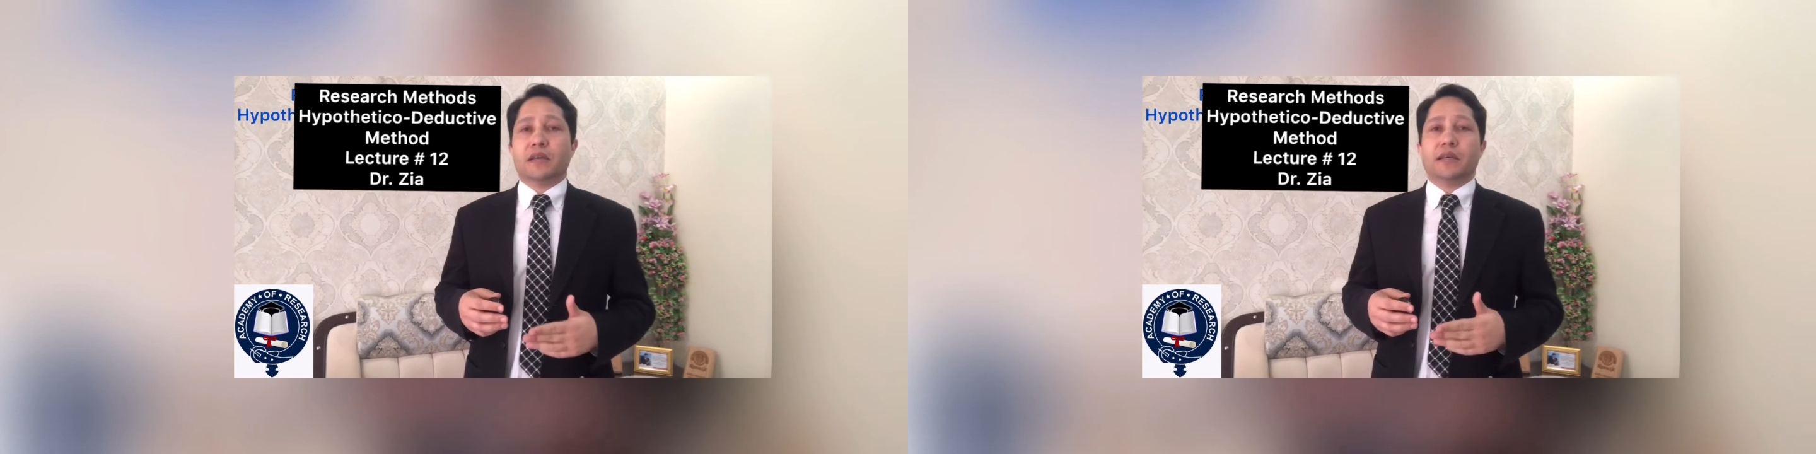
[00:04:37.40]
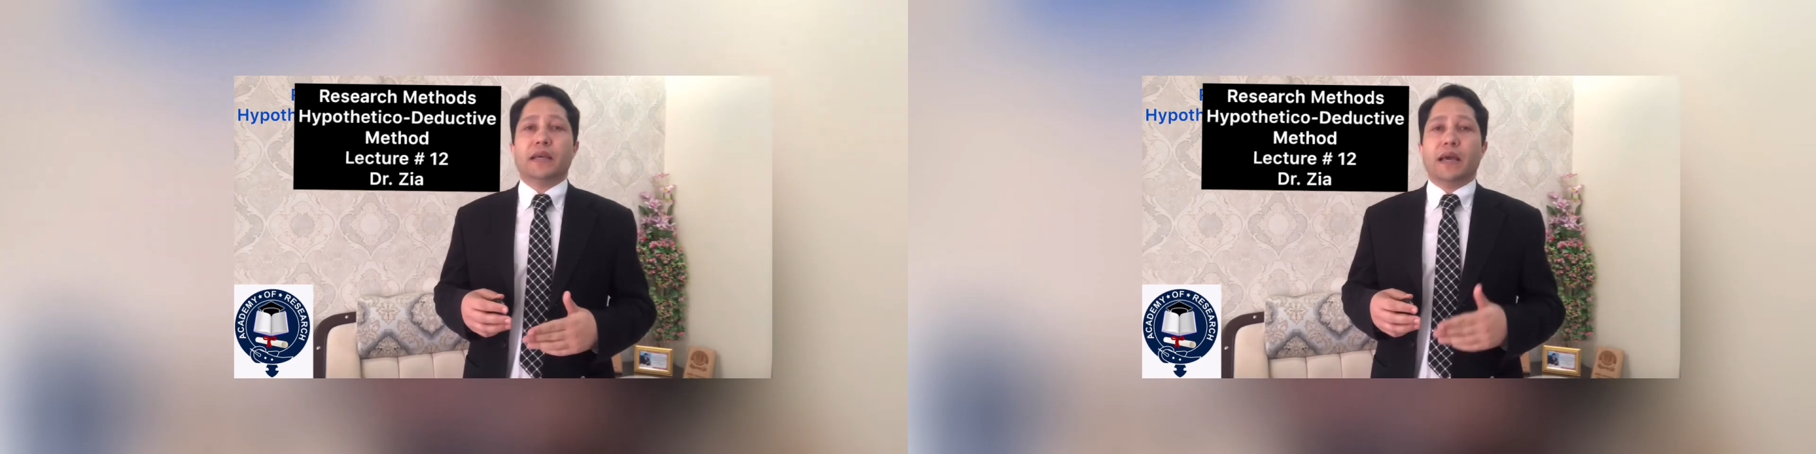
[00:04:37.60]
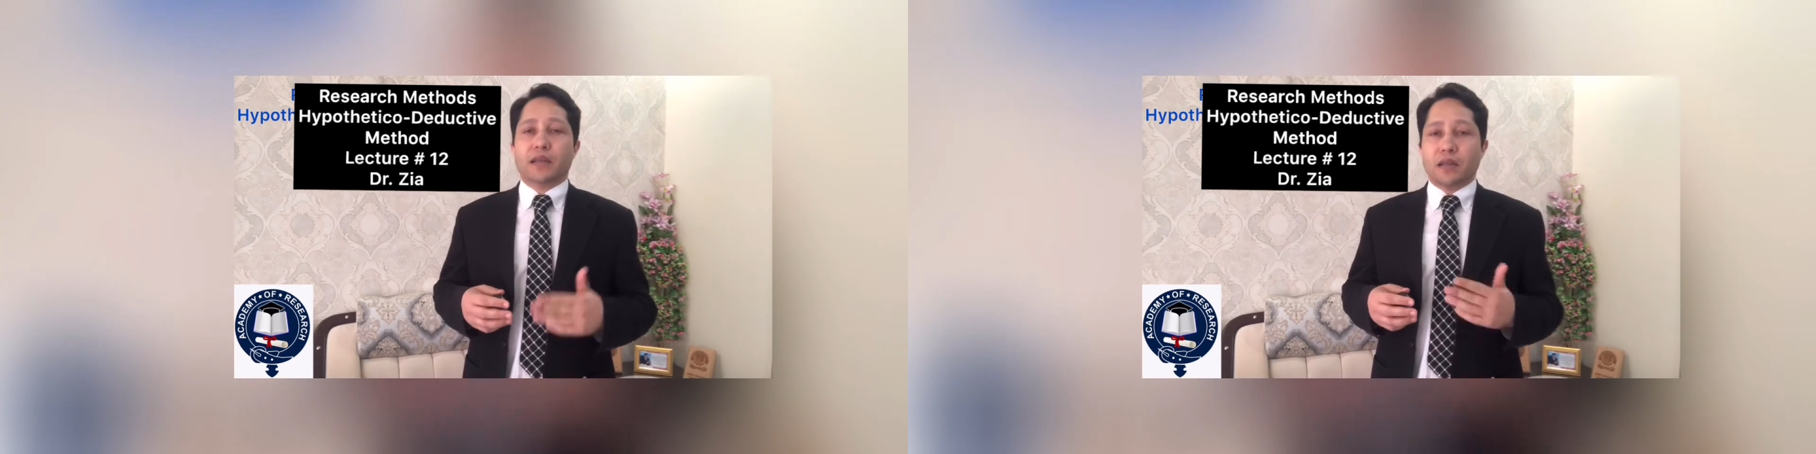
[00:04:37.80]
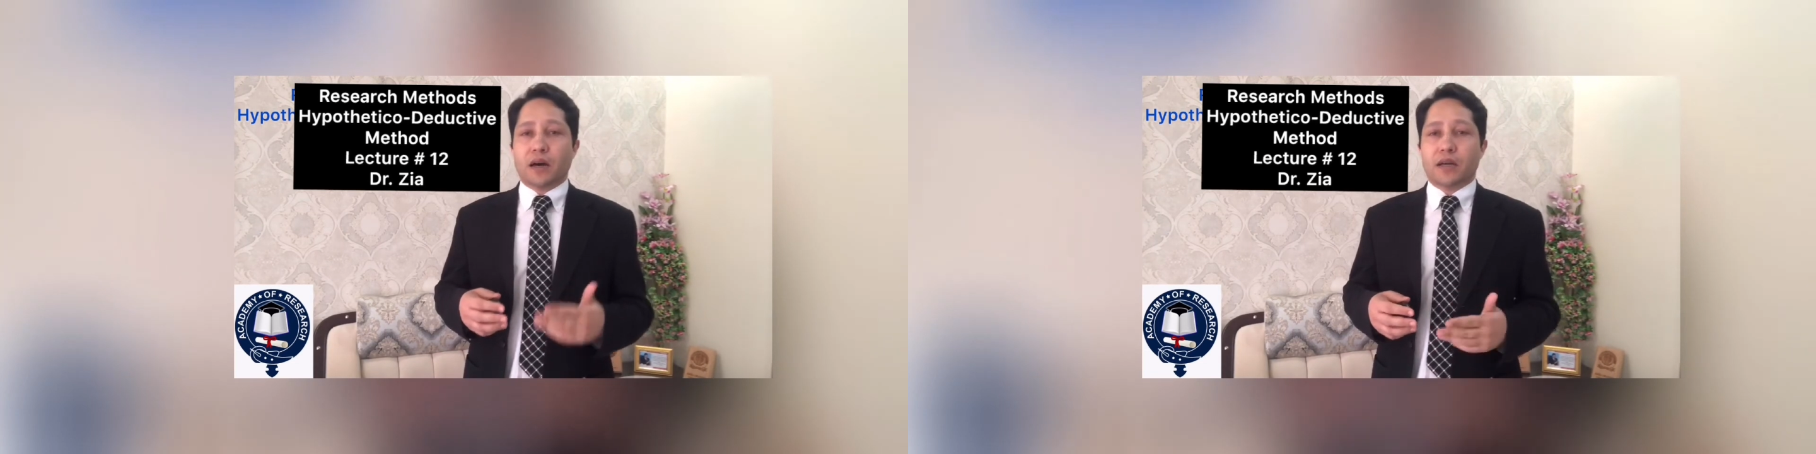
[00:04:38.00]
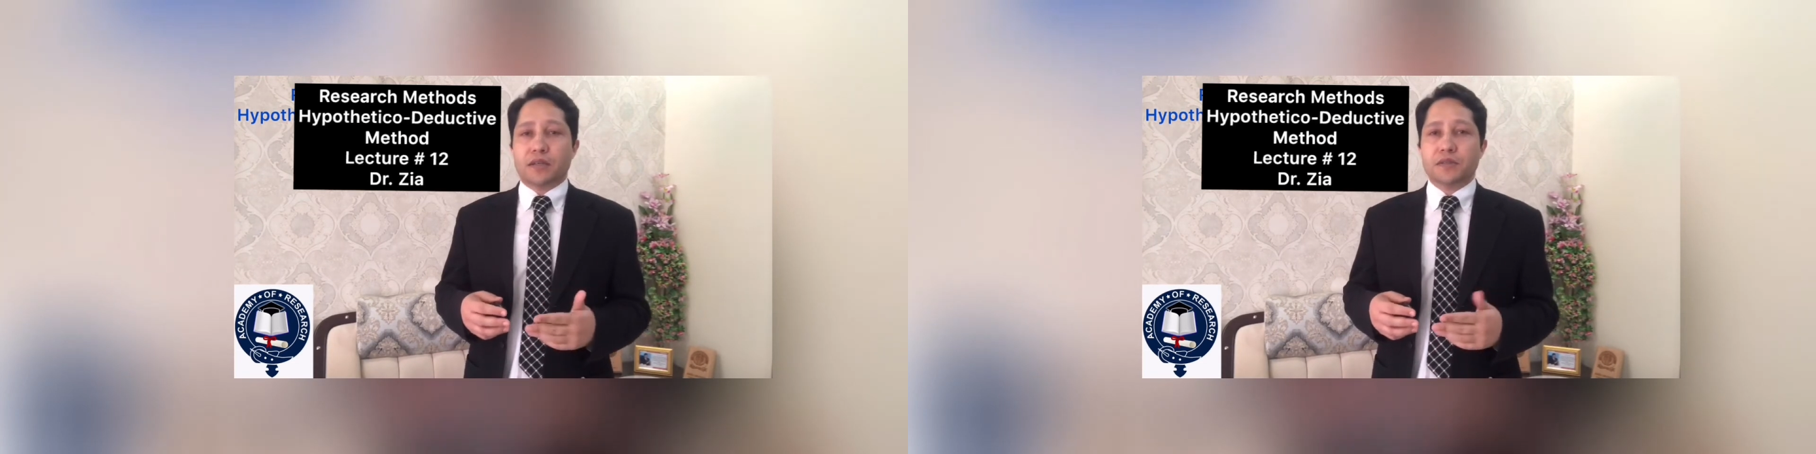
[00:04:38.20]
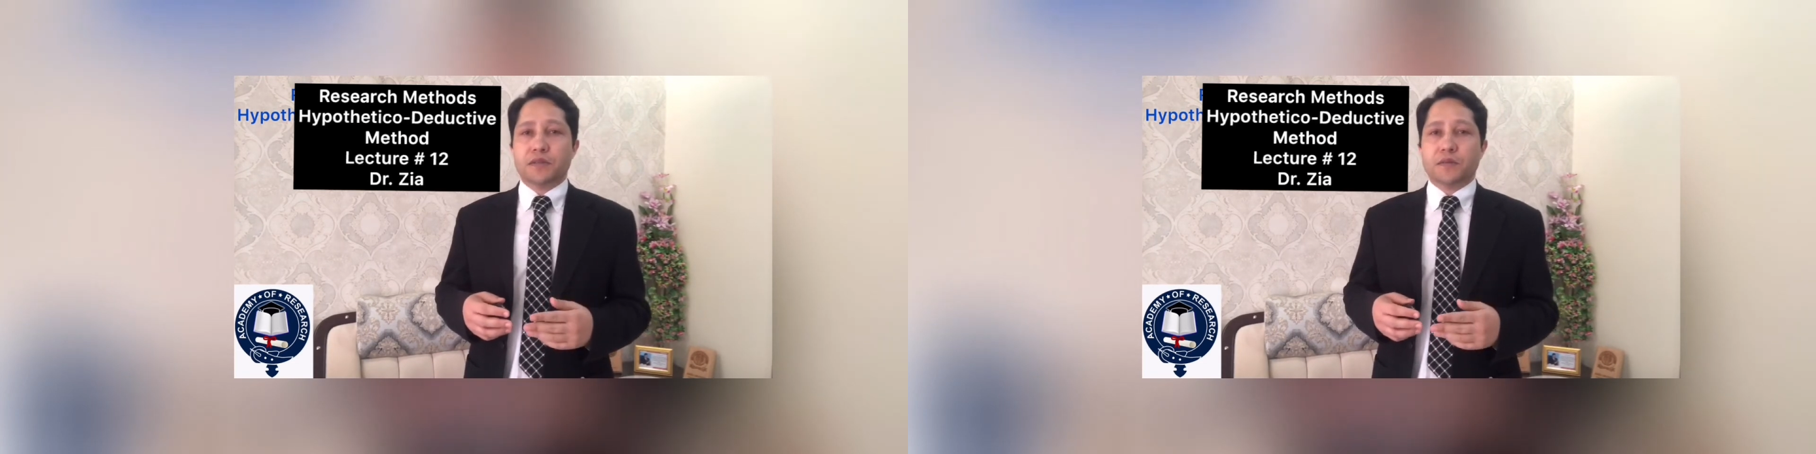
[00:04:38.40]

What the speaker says: analyzed